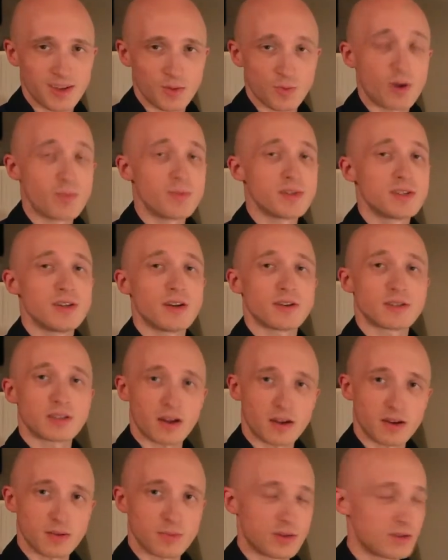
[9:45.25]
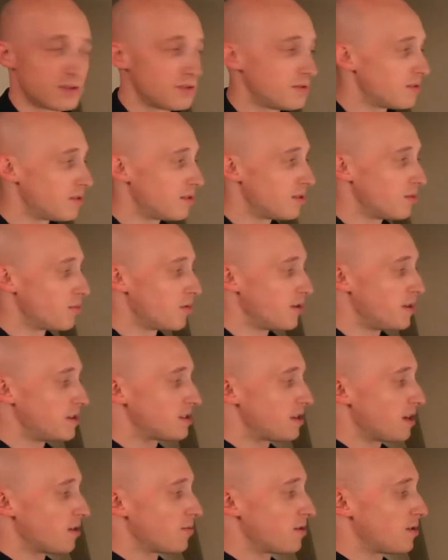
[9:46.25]
Romaji are terrible. The point
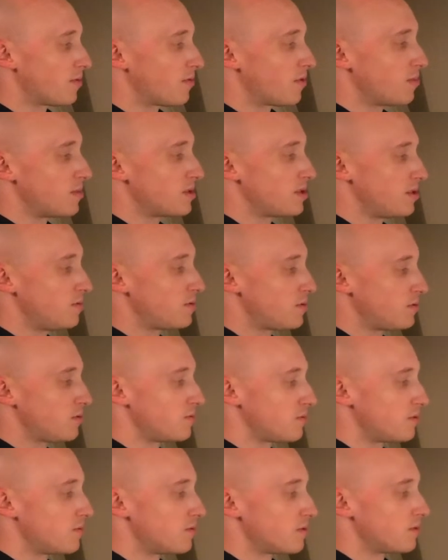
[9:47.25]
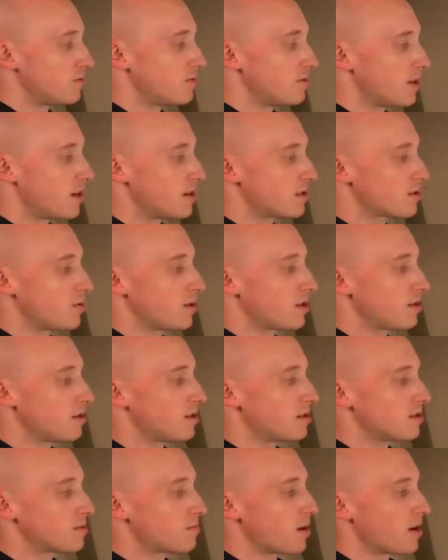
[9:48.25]
is get rid of Romaji as
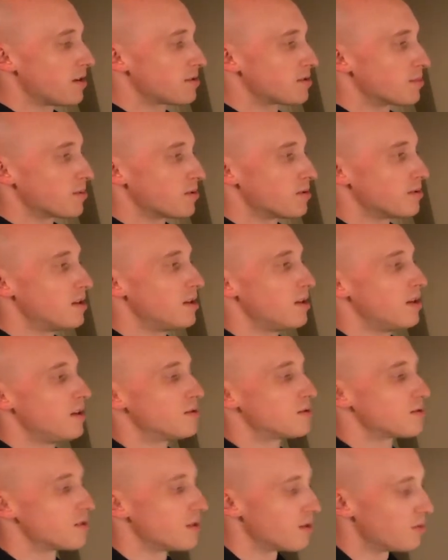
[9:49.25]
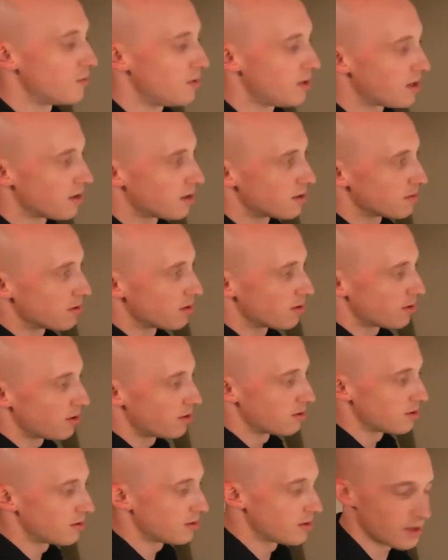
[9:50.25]
quickly as possible so that we can
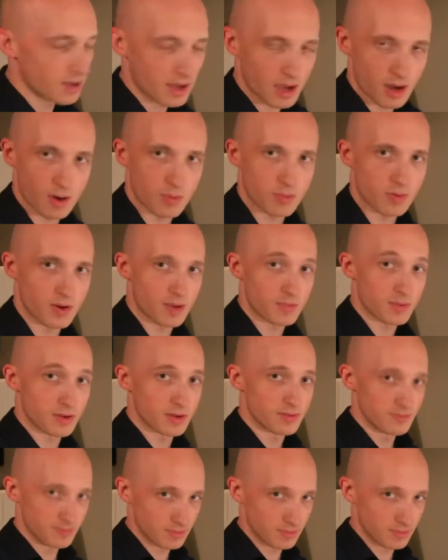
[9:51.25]
learn our proper